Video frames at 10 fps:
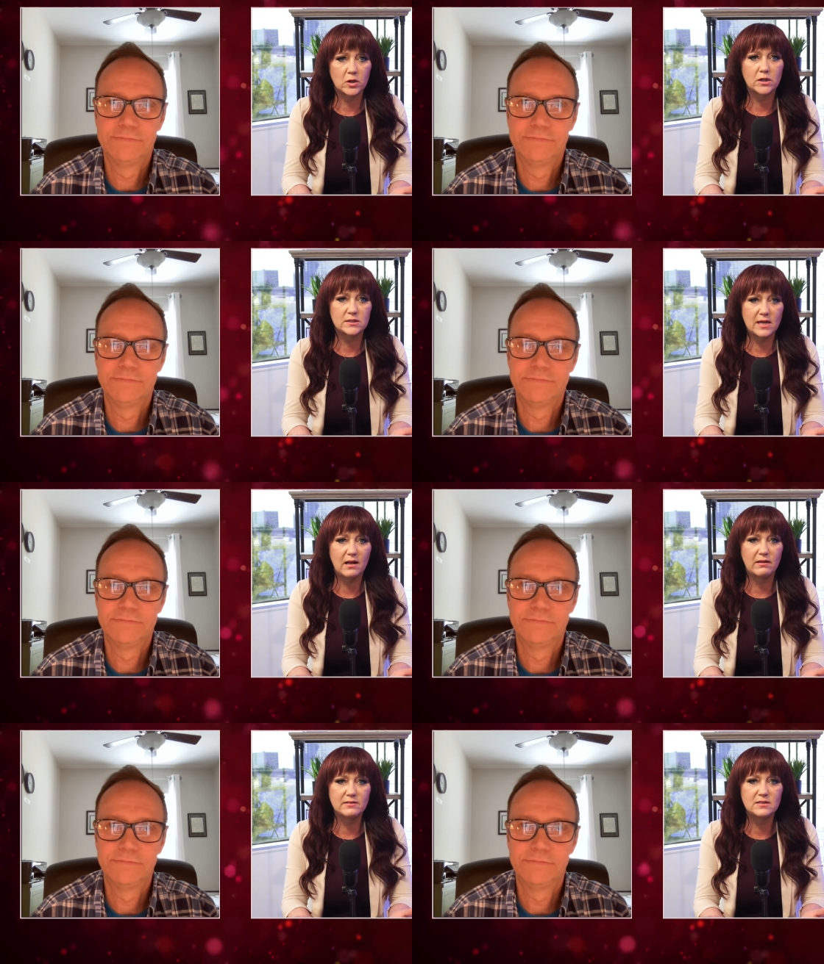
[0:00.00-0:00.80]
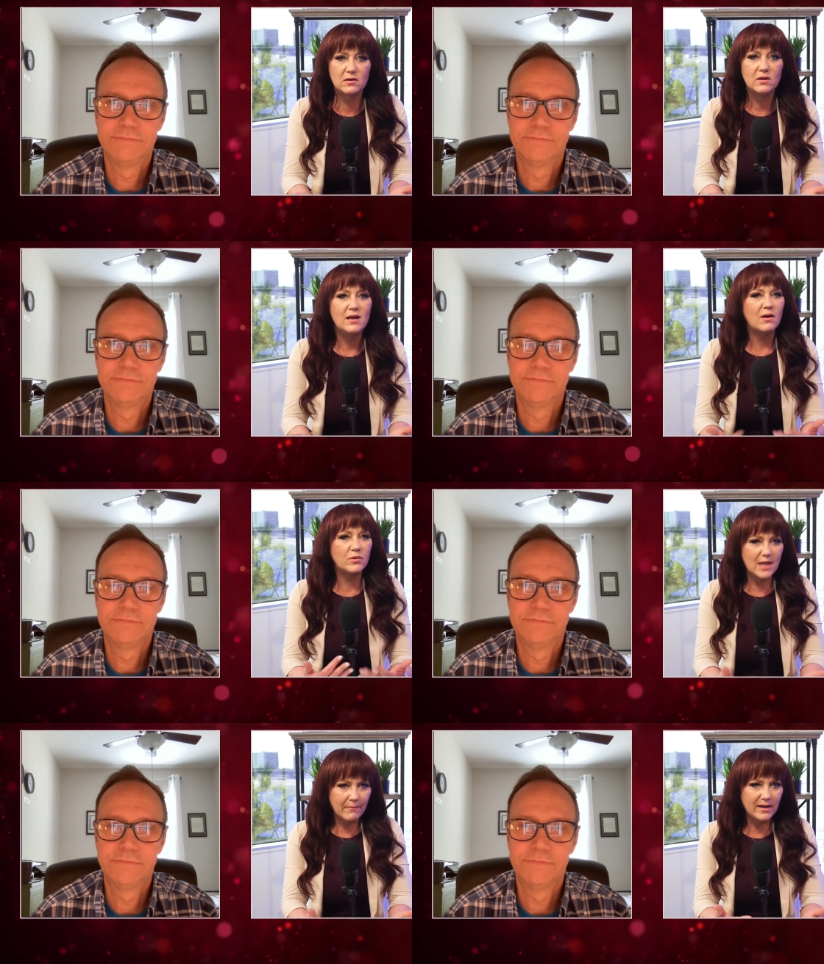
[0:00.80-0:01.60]
Speaker 1: good talent. So would
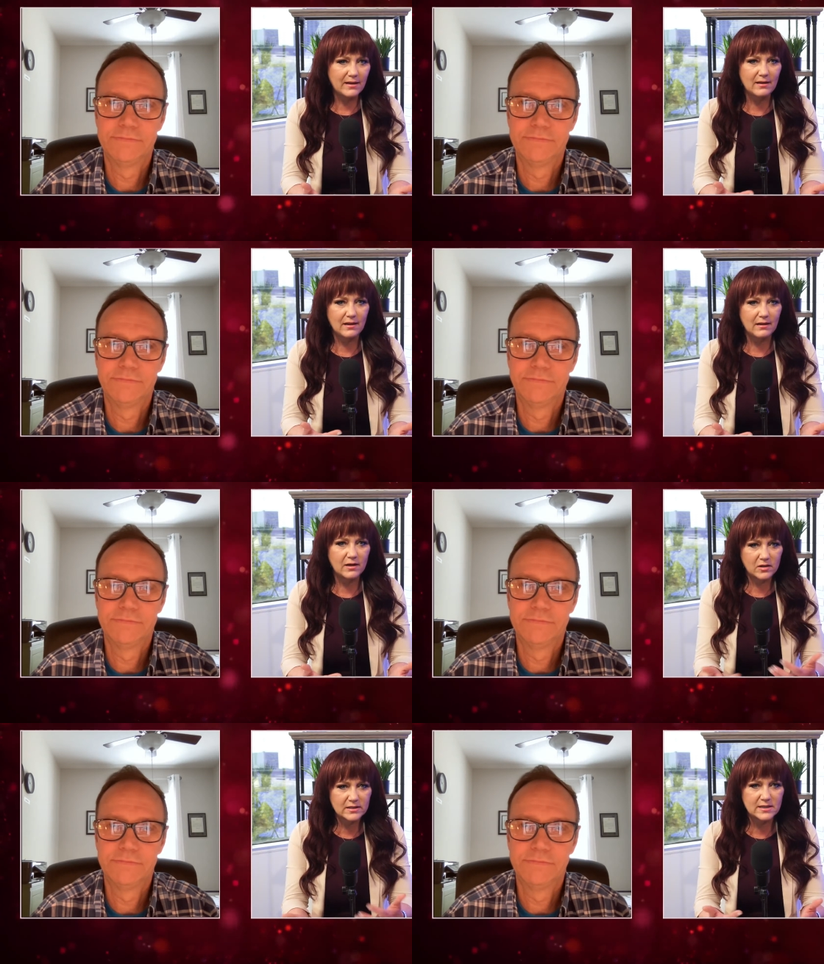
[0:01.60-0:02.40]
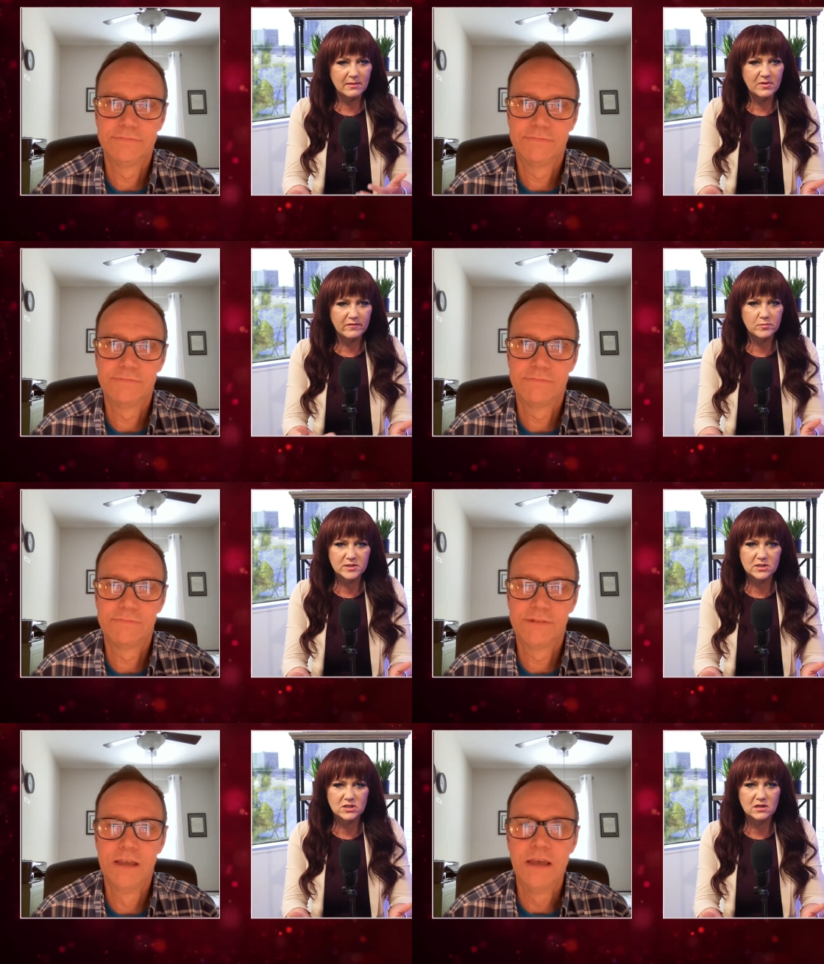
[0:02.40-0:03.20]
that be a good example of a
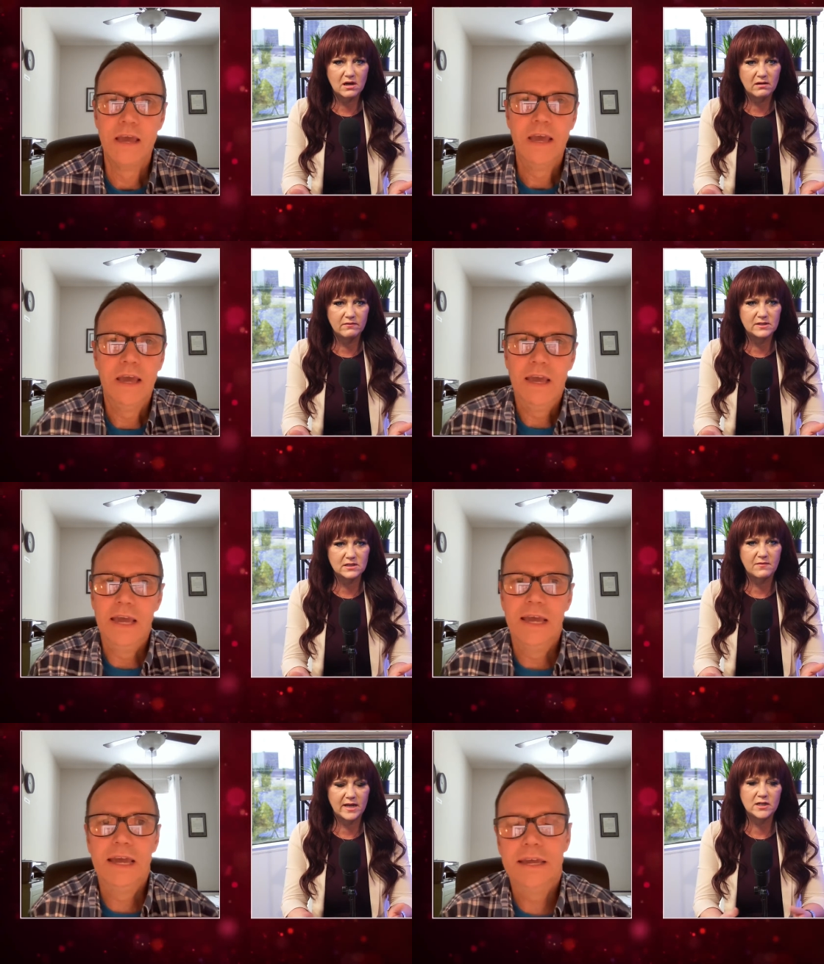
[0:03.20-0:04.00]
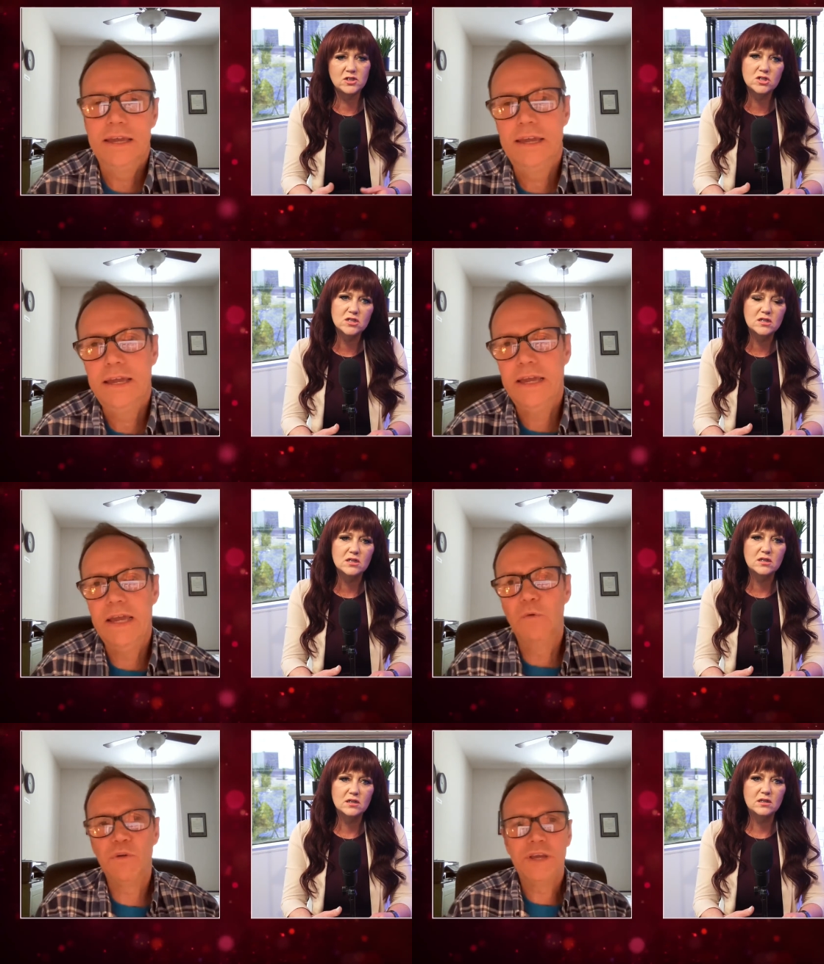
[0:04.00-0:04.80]
position of disadvantage?
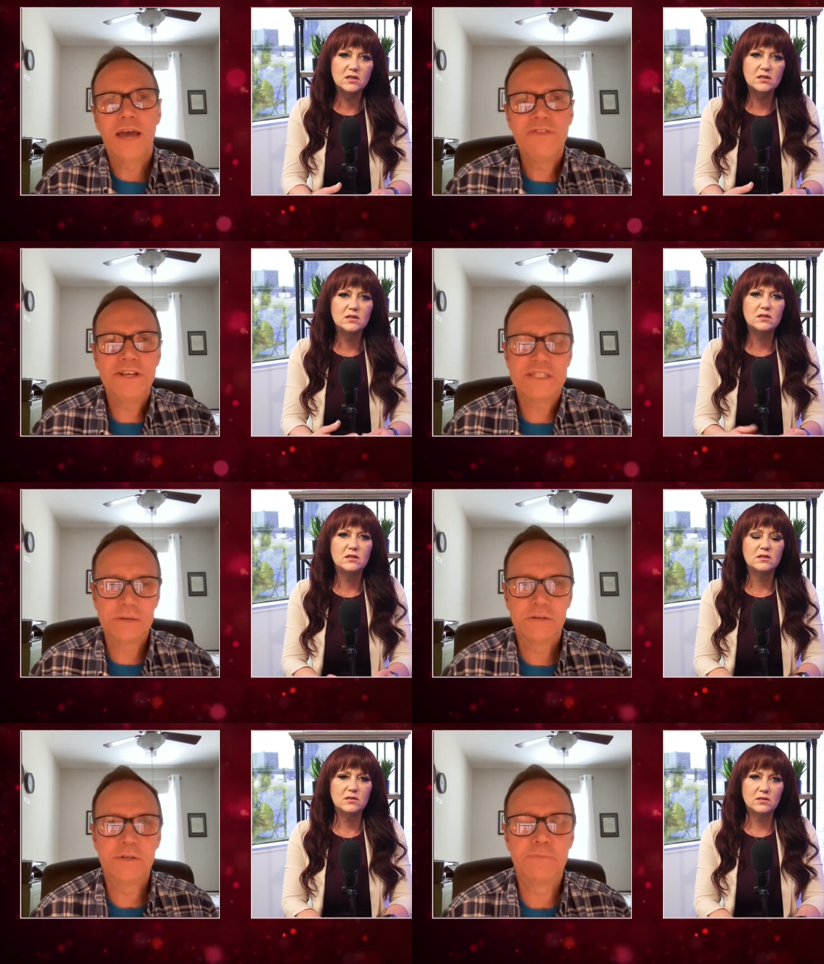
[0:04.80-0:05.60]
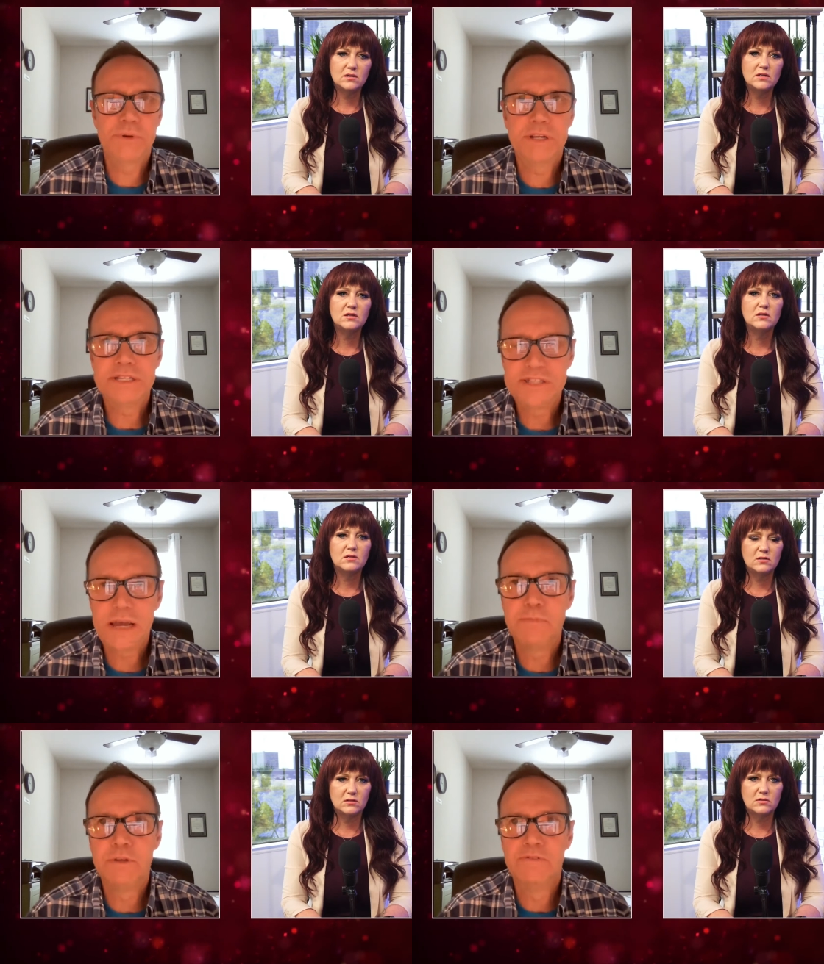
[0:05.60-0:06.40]
Speaker 2: Well, I think it's a good
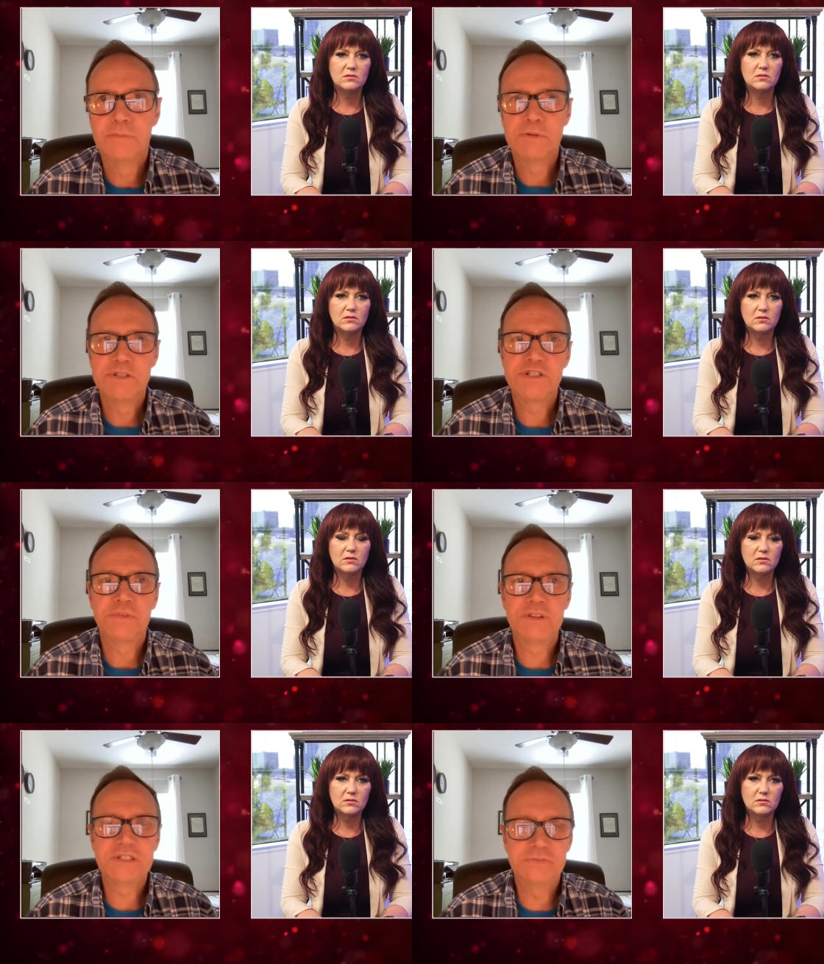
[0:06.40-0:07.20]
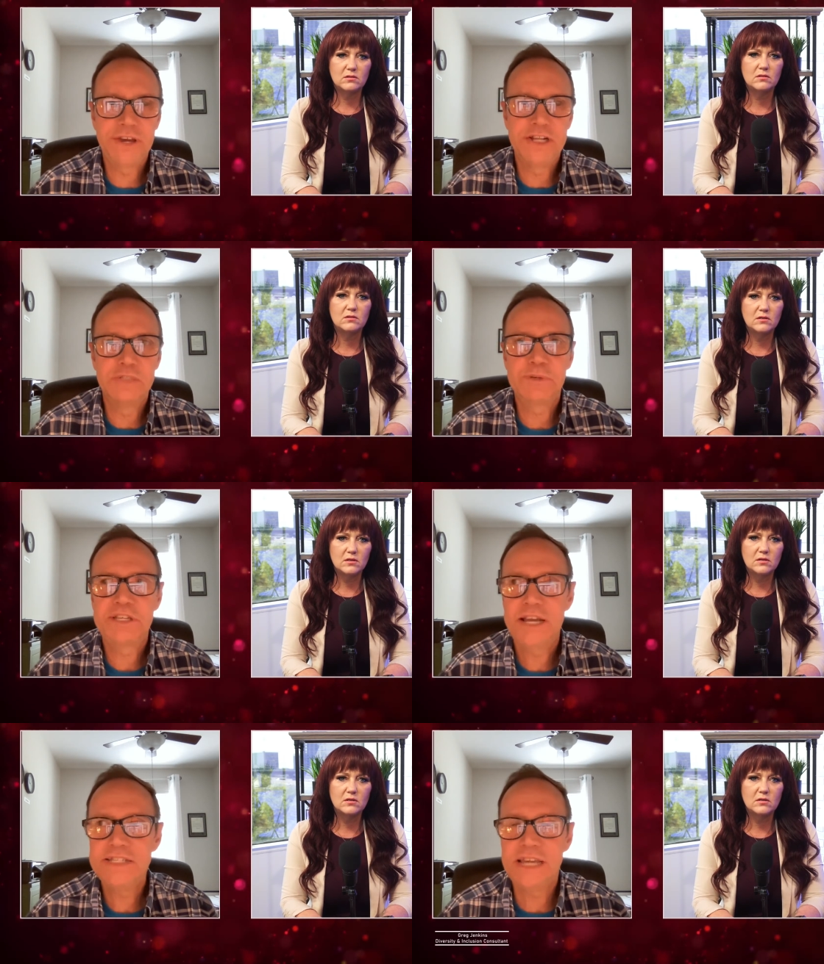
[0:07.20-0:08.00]
example of a position of disadvantage,
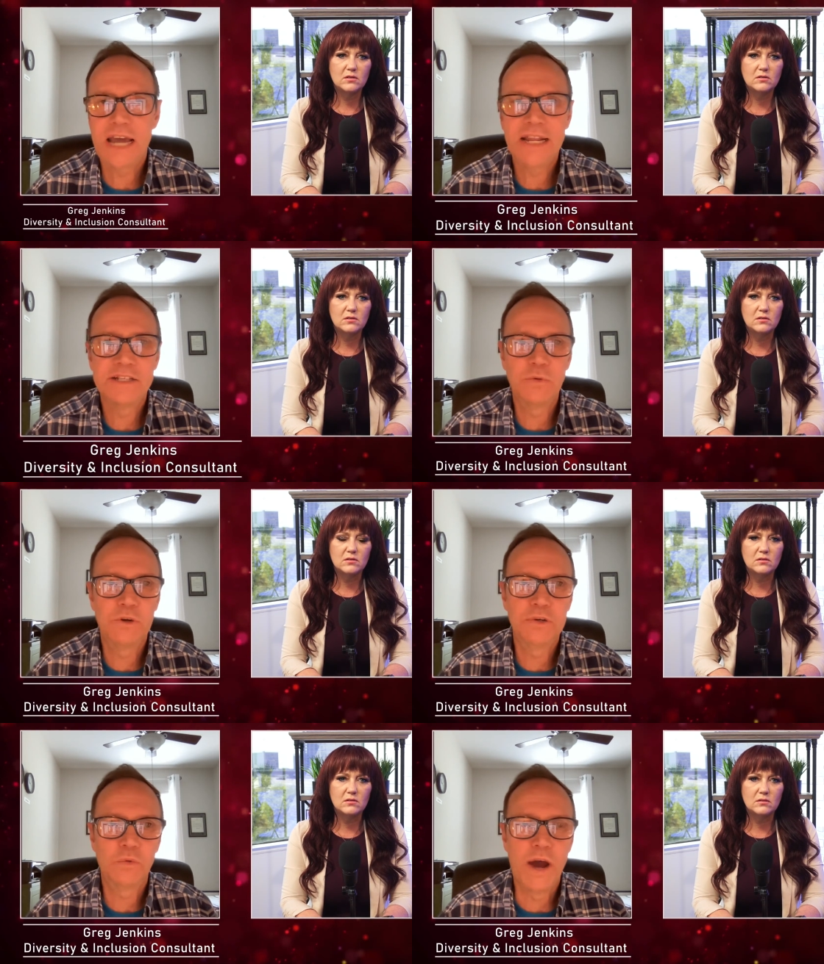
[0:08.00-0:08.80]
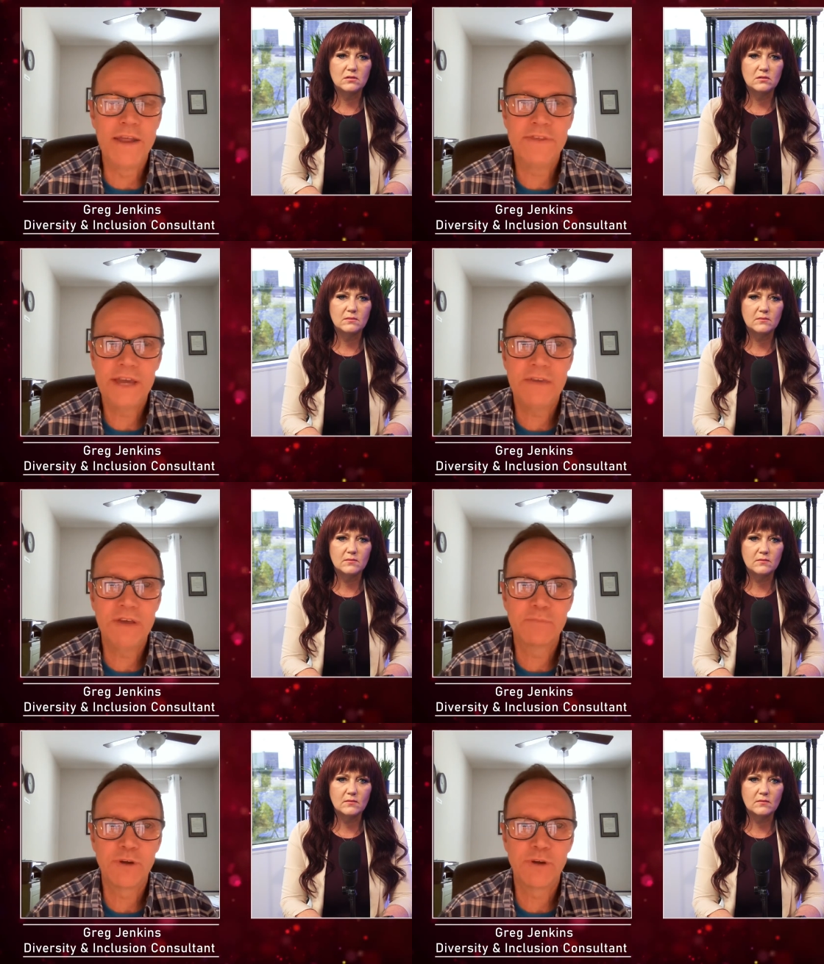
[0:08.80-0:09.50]
but Casey, I'd like to wonder why they have